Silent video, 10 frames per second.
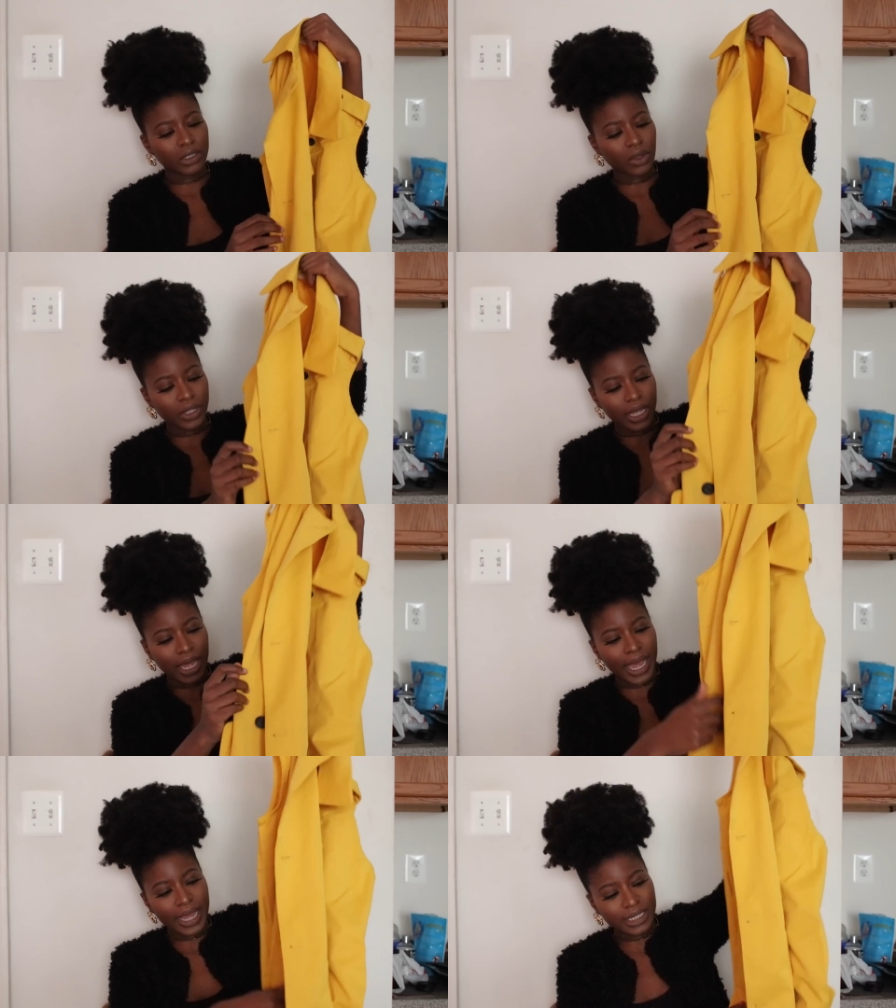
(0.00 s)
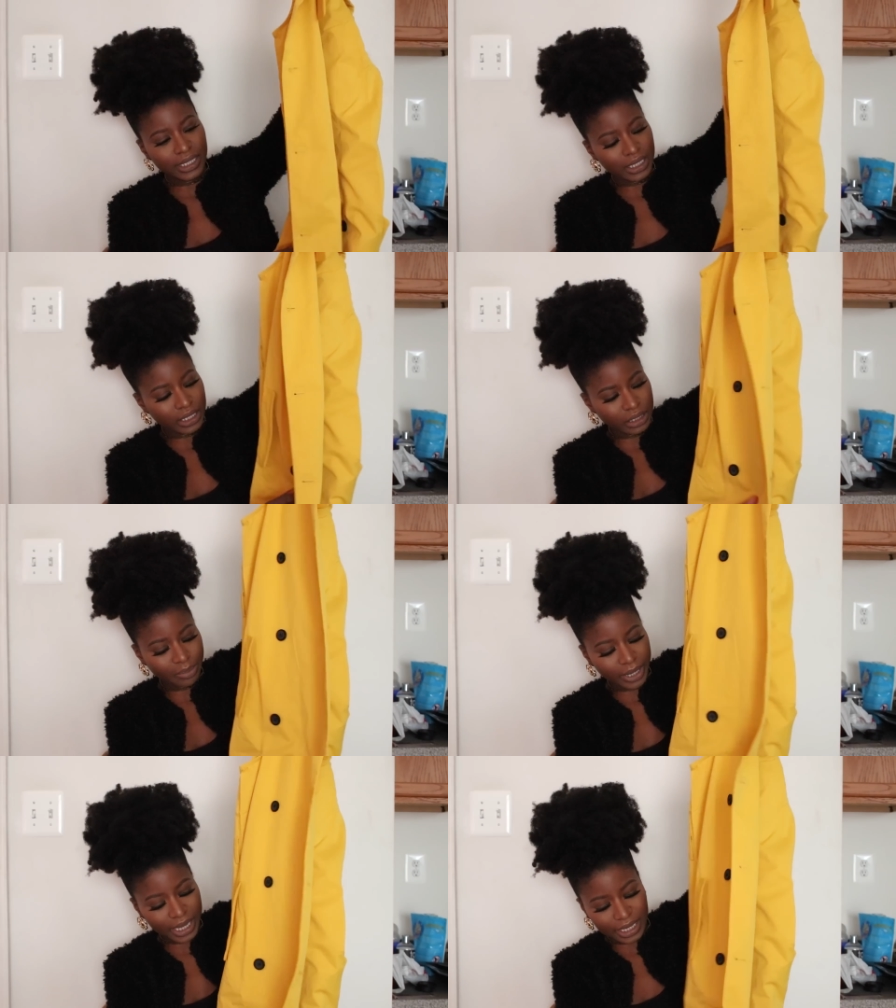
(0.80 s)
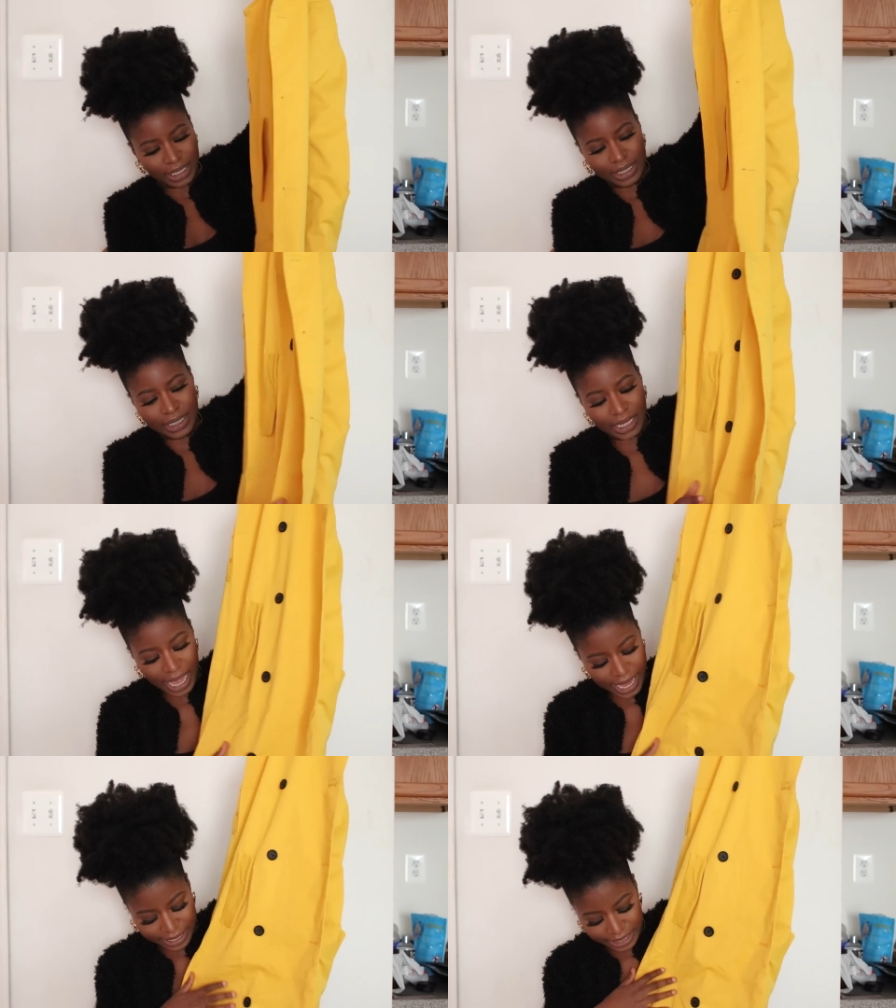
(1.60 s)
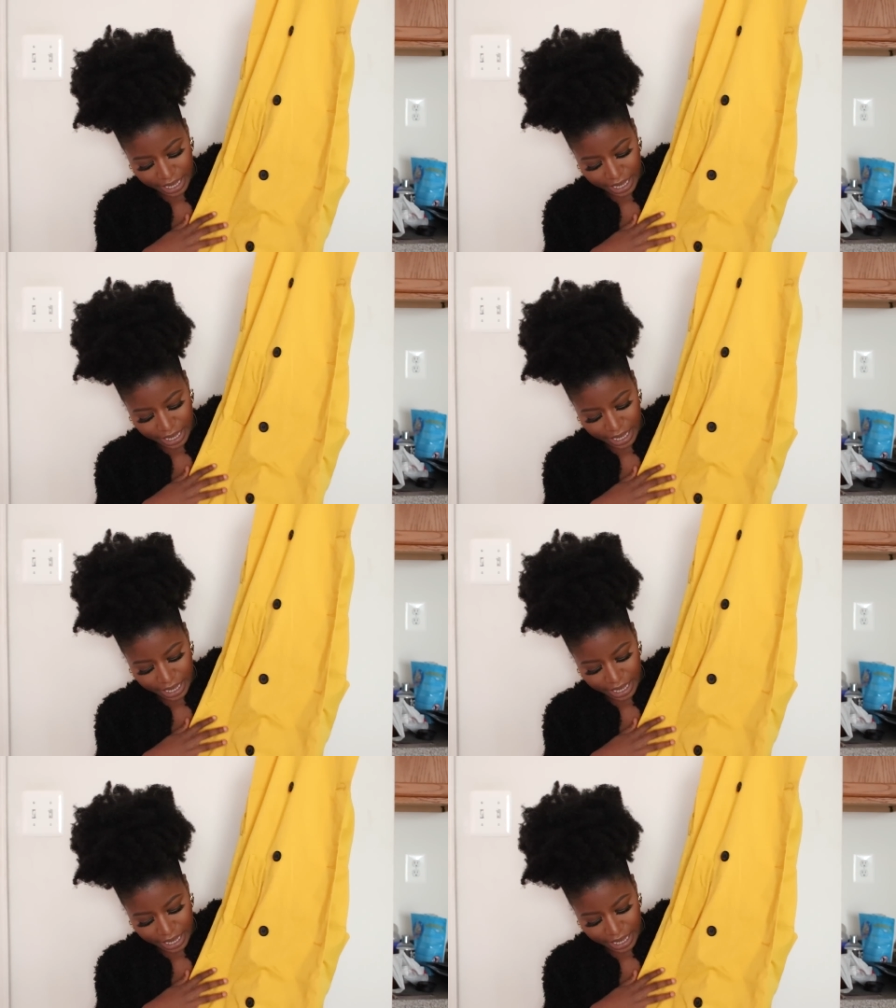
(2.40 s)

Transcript: So yeah, it has these buttons. It has